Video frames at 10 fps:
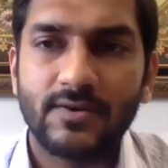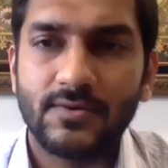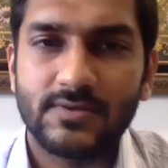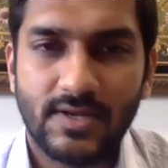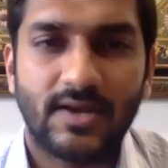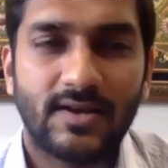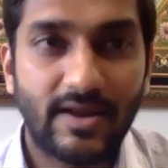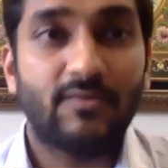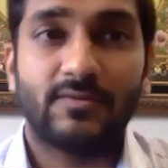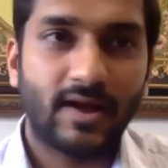who's
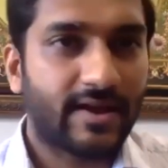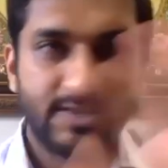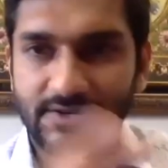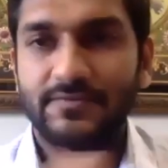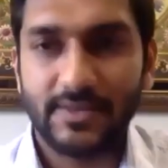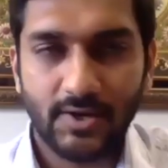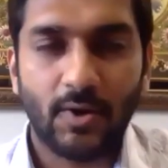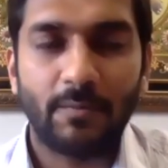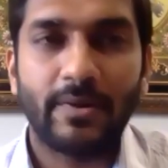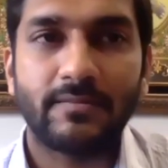now again shifting the
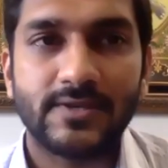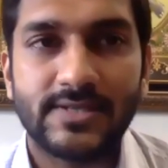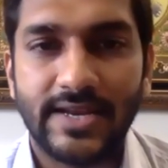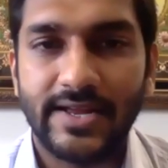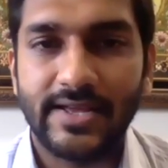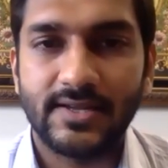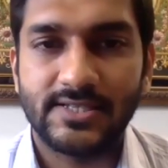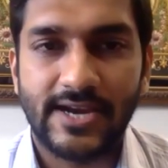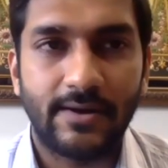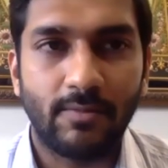topic, I'm just reading the
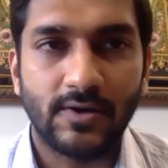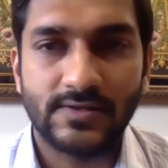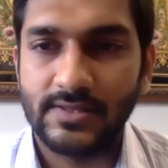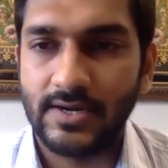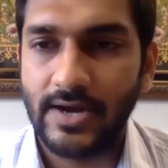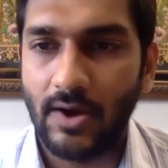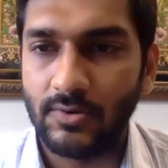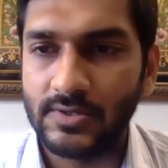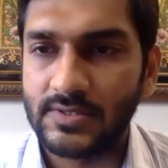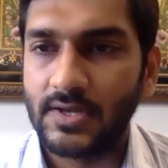chat box and the
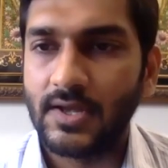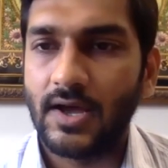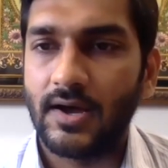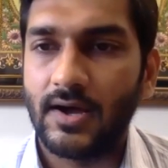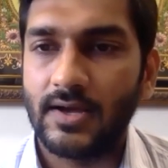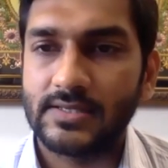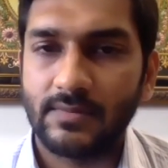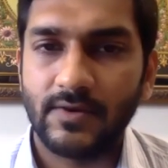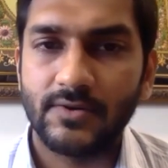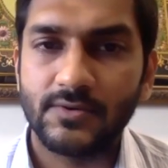doubts.
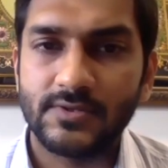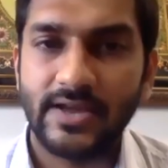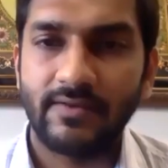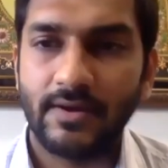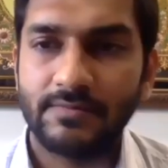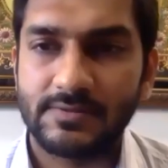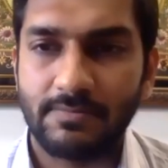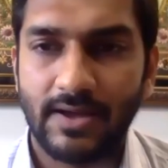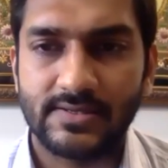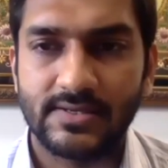Someone who's developed
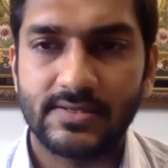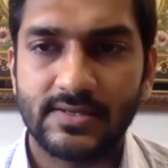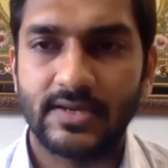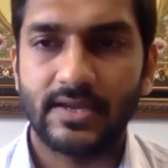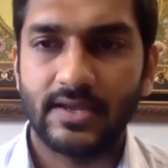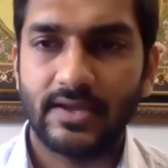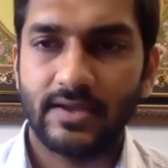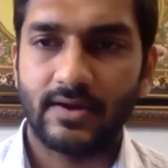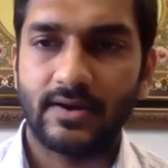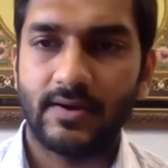spasticity,
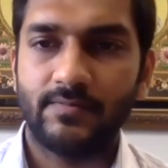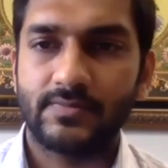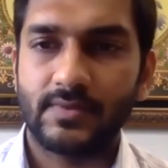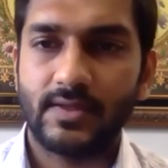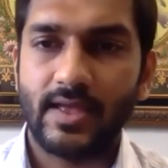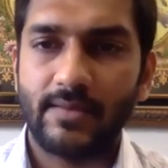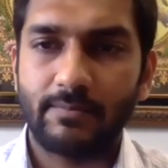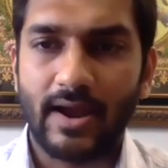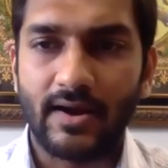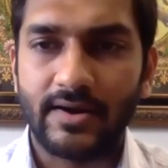
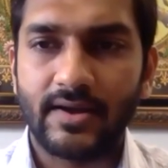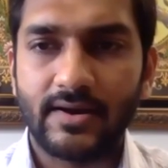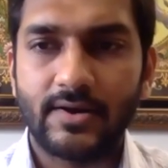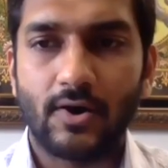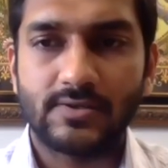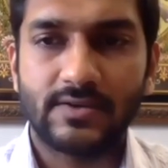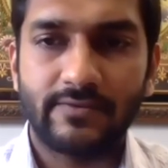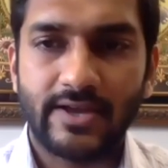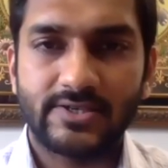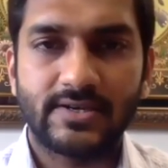plantar and
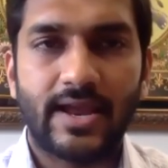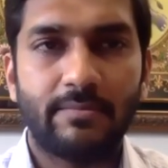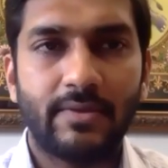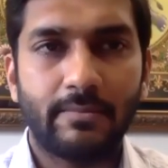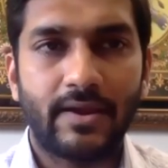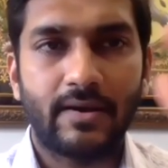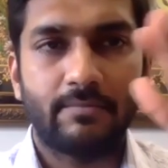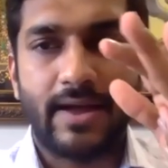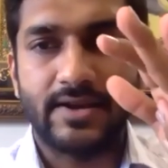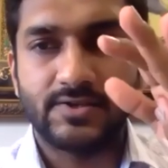dorsiflexion can be
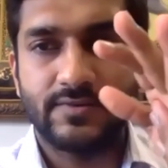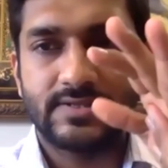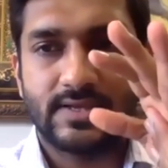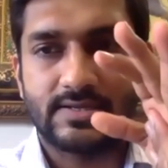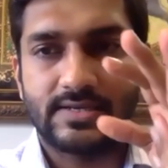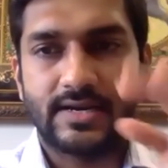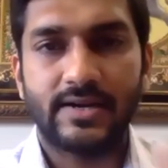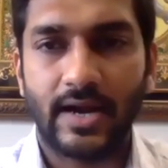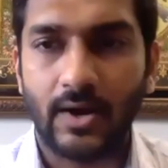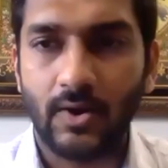managed with sustained
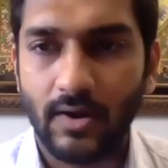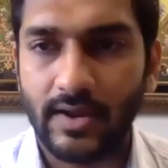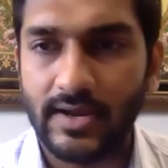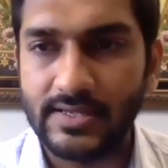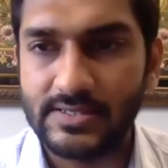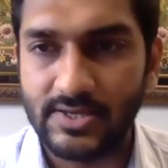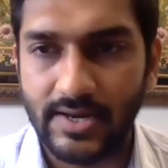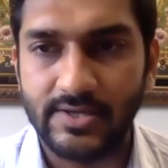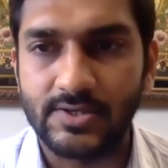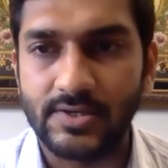tendo-Achilles
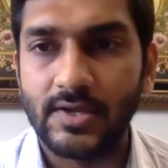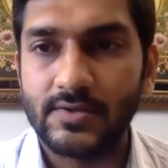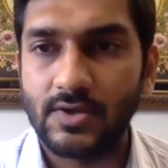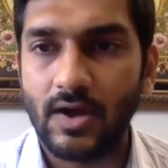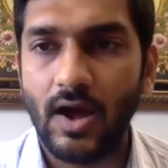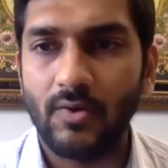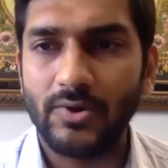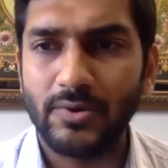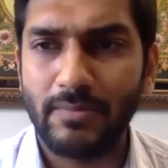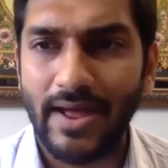stretch. So how do
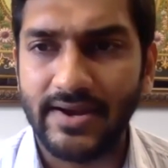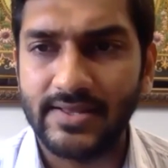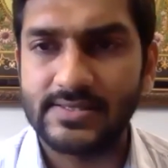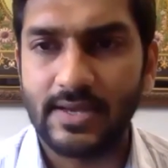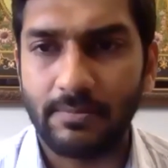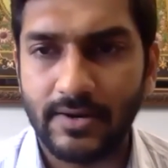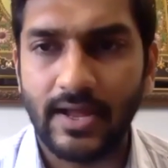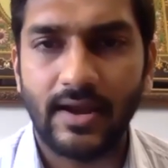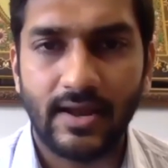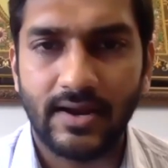you manage
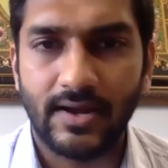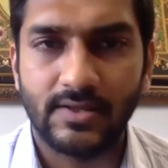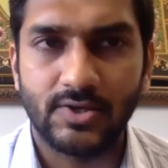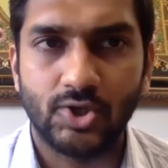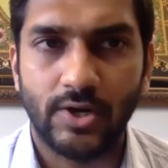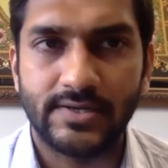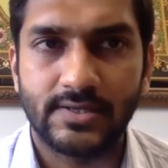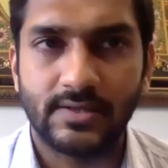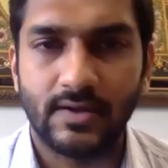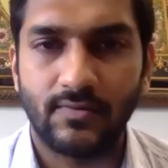subtalar and other joints
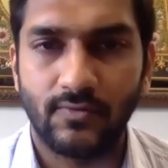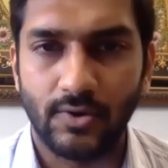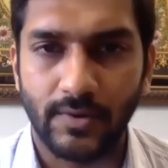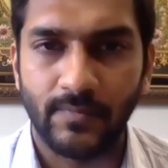in the foot?